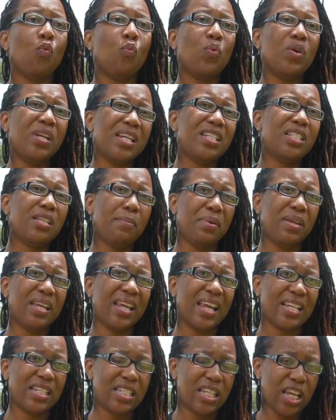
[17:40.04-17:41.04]
We need to be
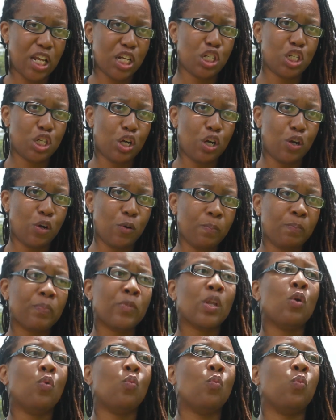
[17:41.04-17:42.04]
intentional
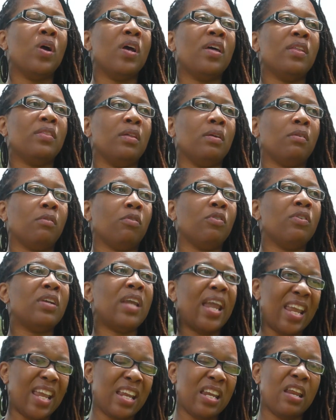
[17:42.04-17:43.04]
with
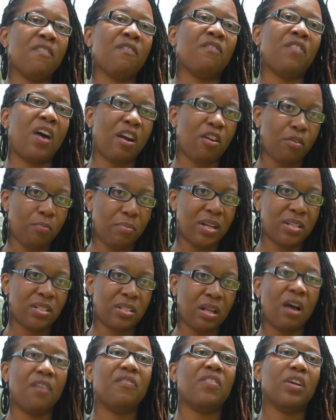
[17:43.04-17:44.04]
creating environments
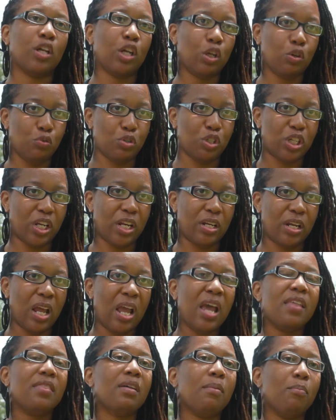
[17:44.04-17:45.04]
of inclusion.
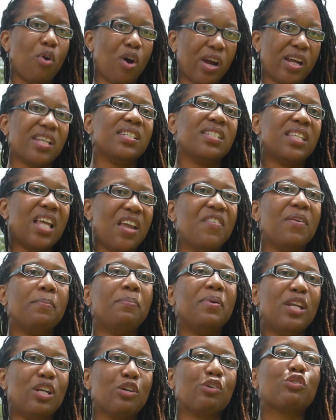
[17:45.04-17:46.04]
The Marcus David
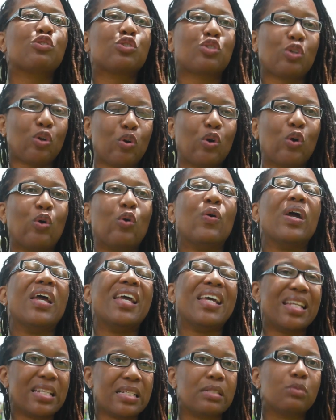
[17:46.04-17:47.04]
Peters Circle
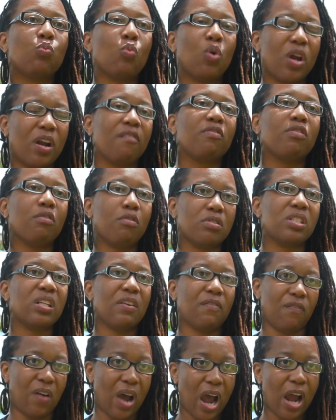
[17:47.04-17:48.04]
is one of those
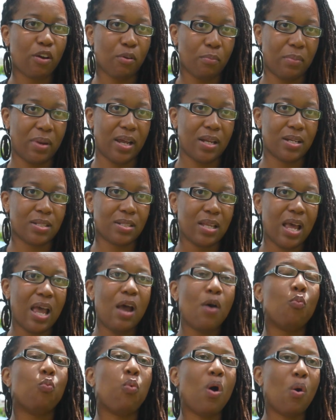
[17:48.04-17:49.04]
environments.
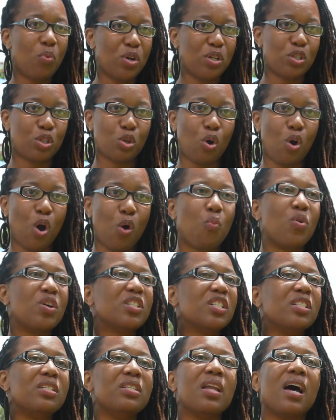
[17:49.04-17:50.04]
What we saw
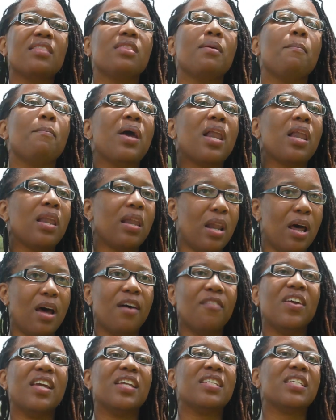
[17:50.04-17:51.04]
was nothing but
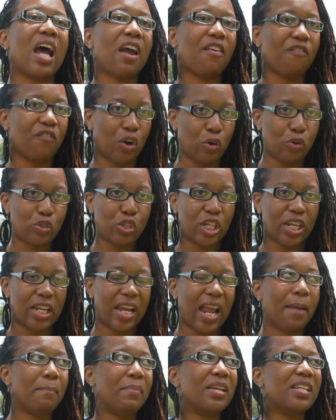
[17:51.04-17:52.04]
love and diversity.
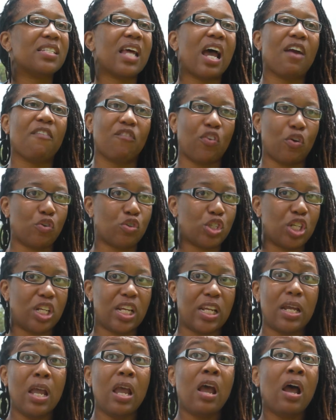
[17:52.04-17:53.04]
I mean,
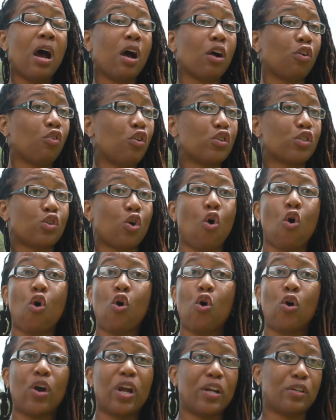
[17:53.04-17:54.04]
diversity across
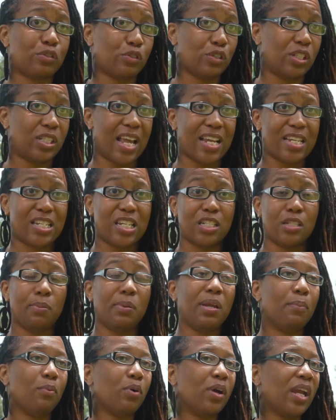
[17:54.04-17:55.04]
all intersections.
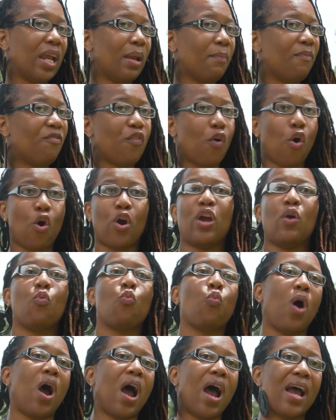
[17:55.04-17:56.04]
People came far and
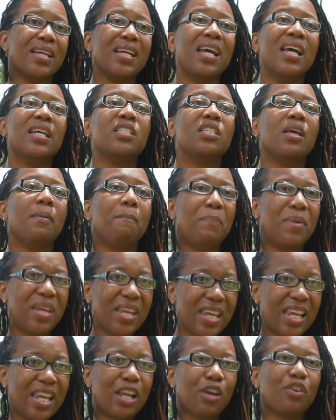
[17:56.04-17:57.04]
wide to
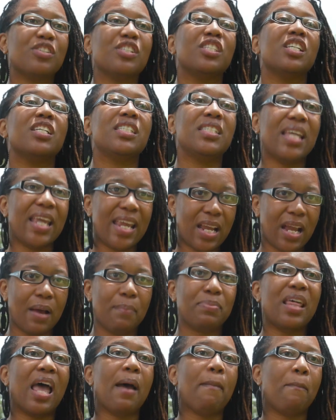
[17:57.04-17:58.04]
be here and to take up
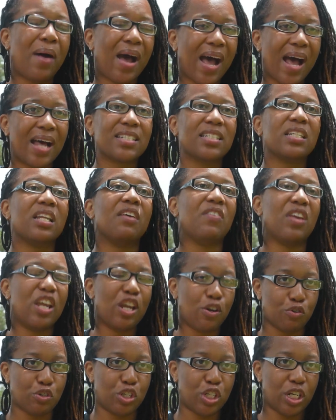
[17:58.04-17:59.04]
that positive
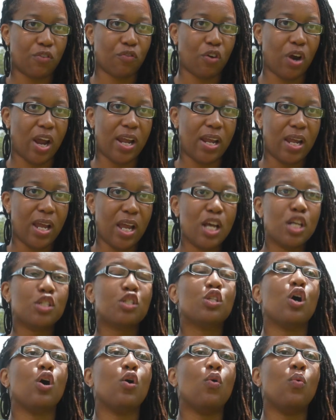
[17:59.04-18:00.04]
energy, right?
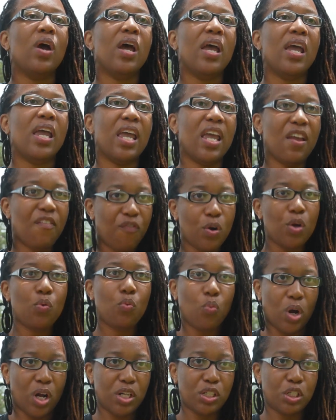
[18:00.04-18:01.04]
So if we
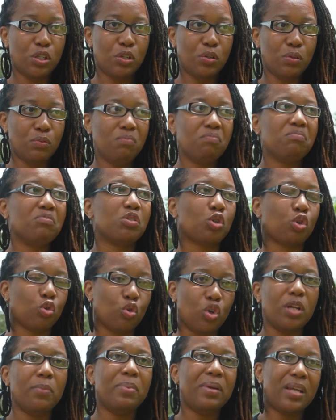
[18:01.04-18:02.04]
want to
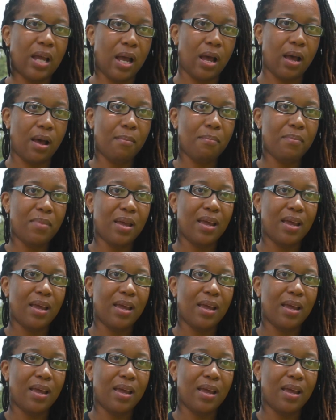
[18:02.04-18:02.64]
truly become